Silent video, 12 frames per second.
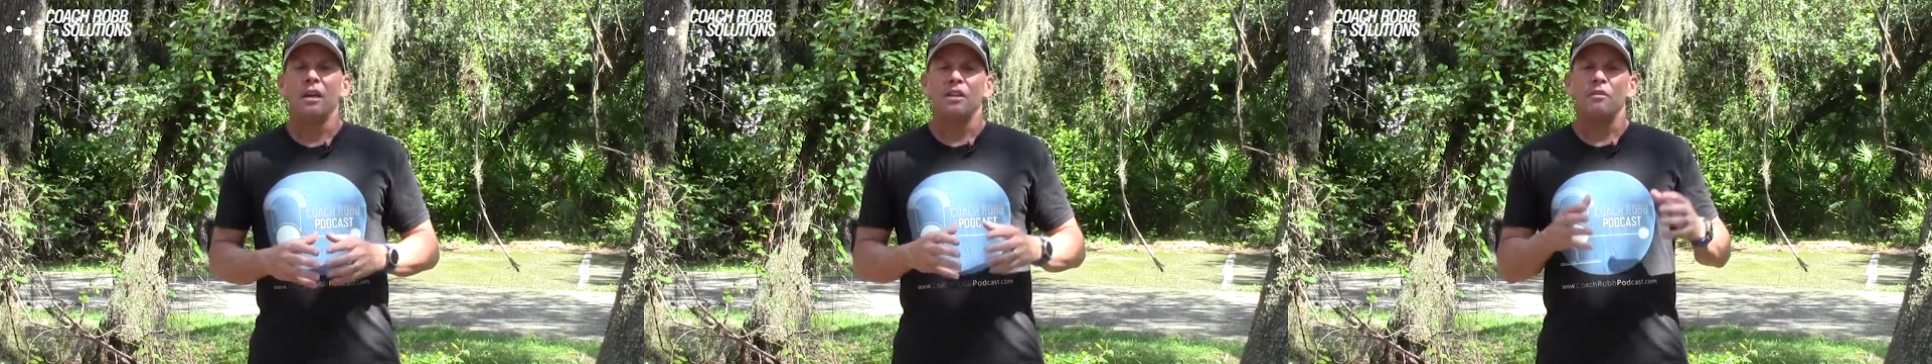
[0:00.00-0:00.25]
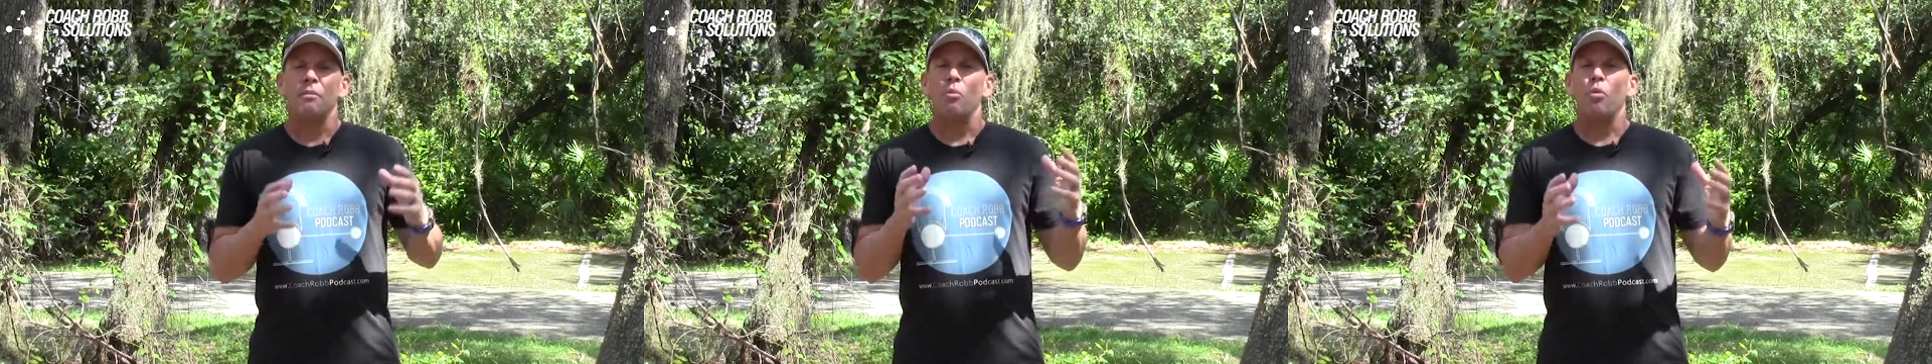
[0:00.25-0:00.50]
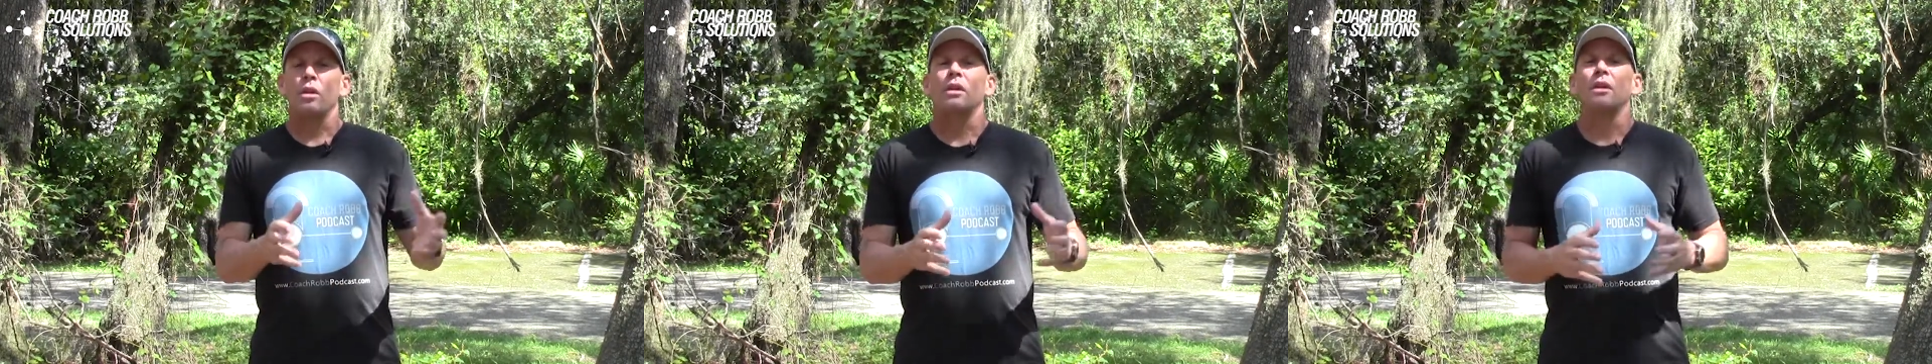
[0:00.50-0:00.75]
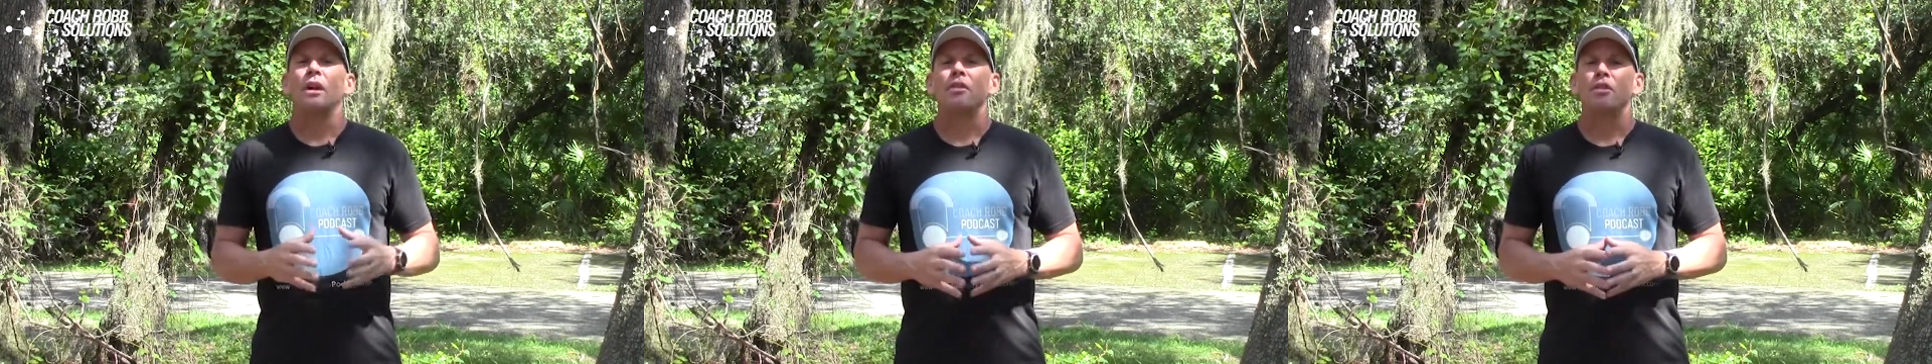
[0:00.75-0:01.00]
You've been
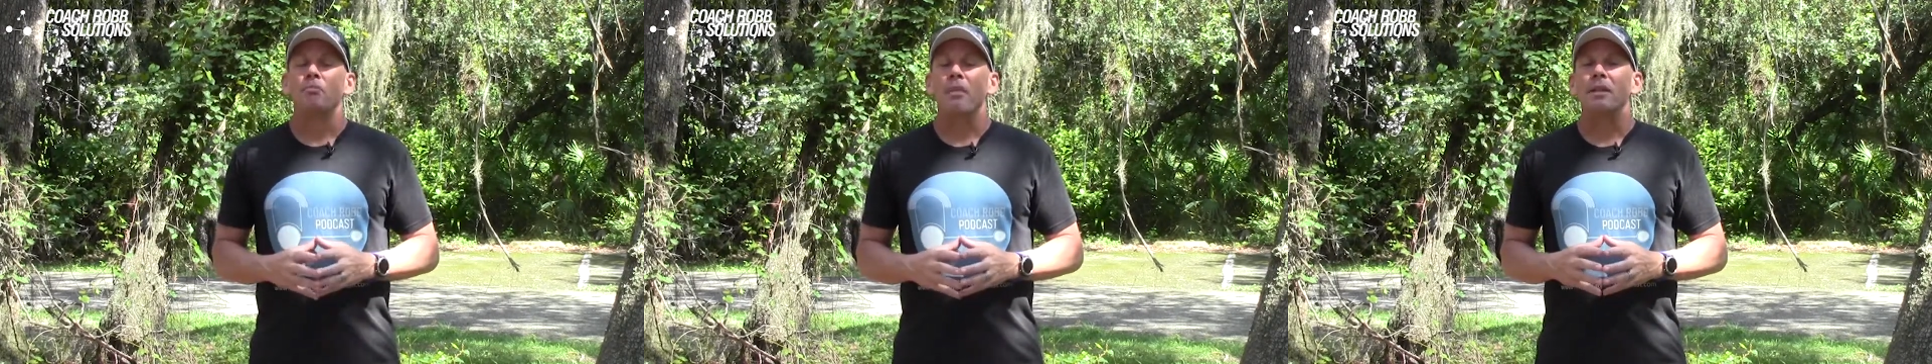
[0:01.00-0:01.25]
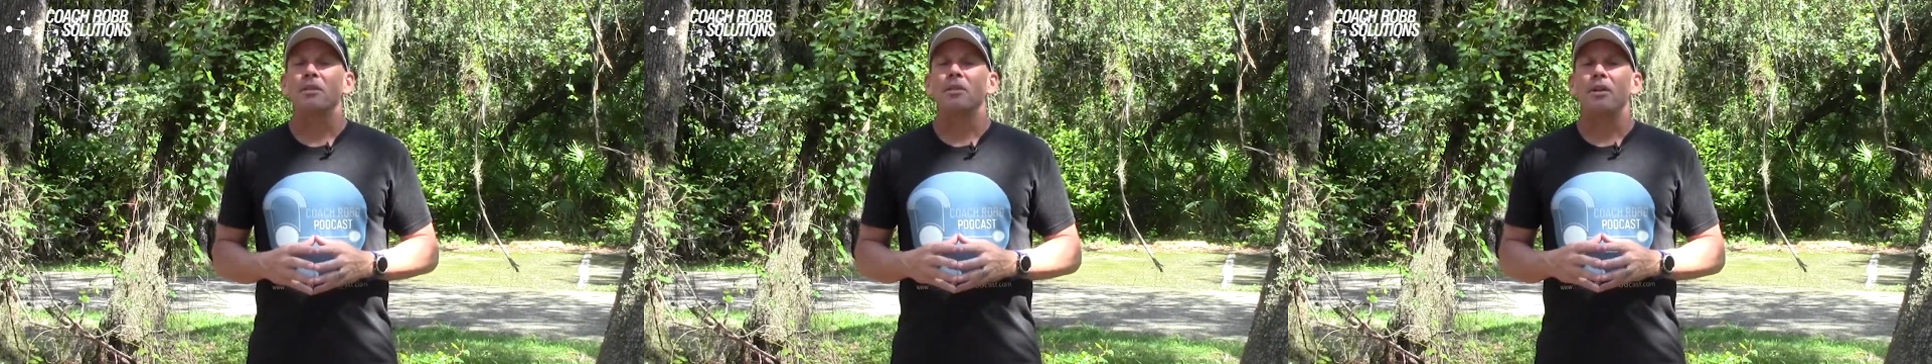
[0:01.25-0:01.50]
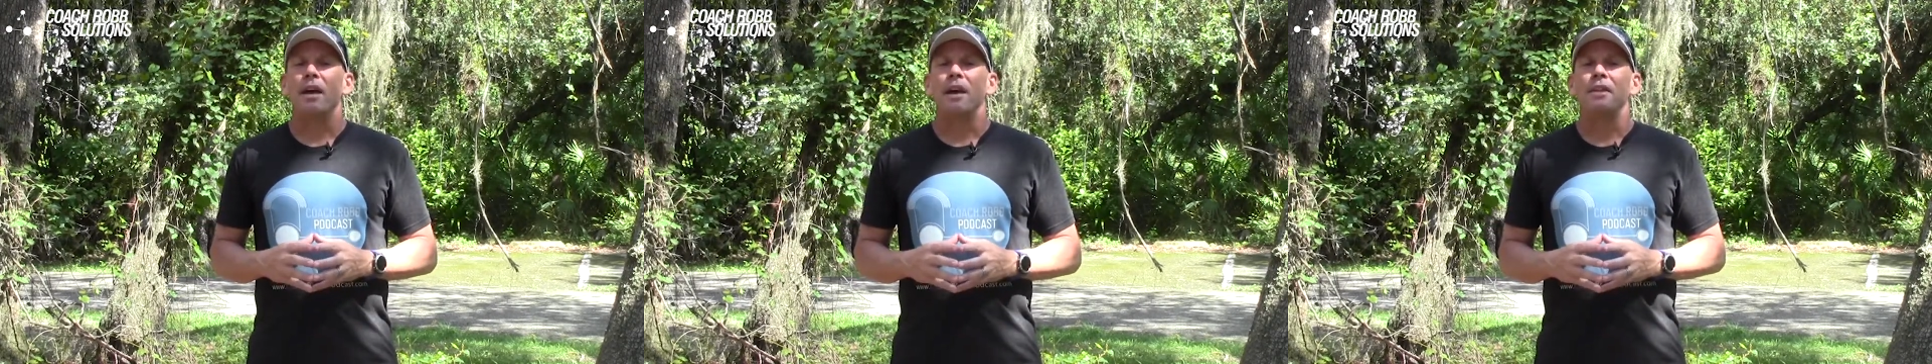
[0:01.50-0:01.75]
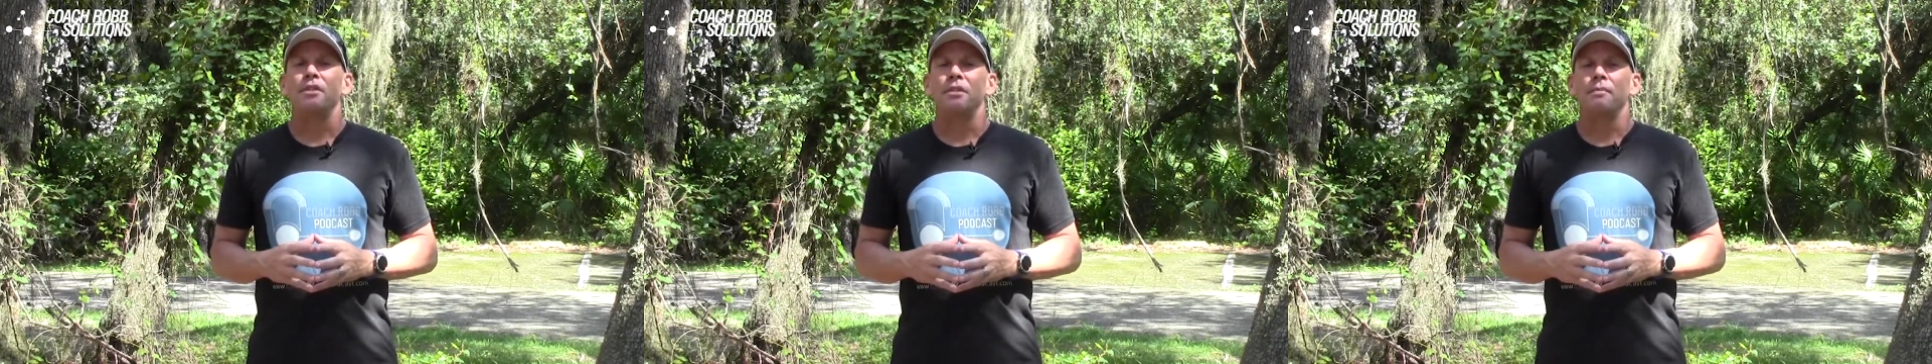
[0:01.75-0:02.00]
working on your mental
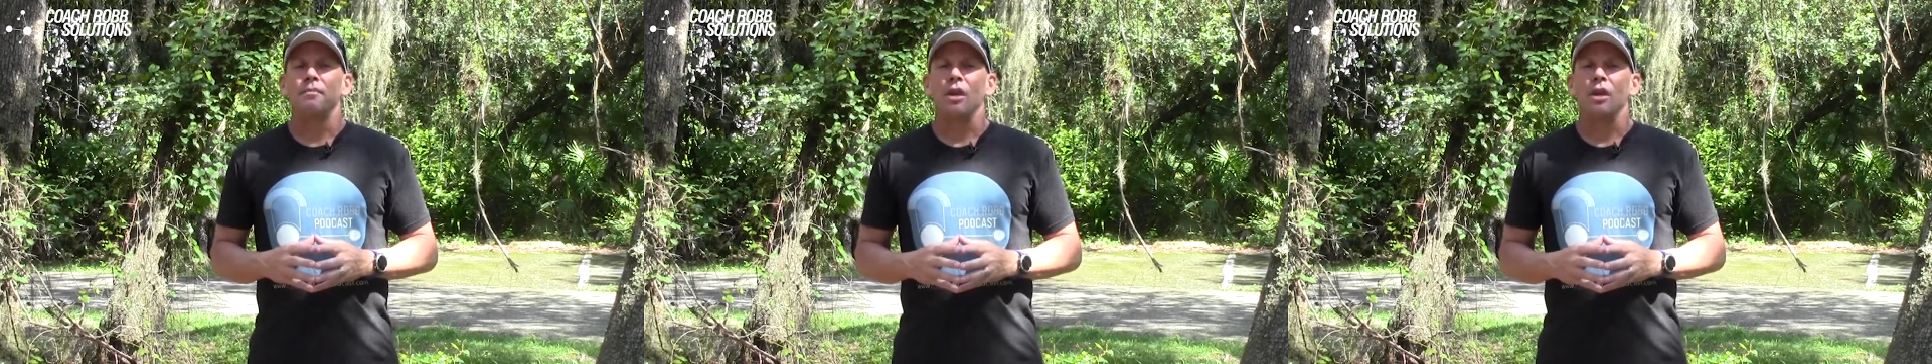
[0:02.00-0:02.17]
edge,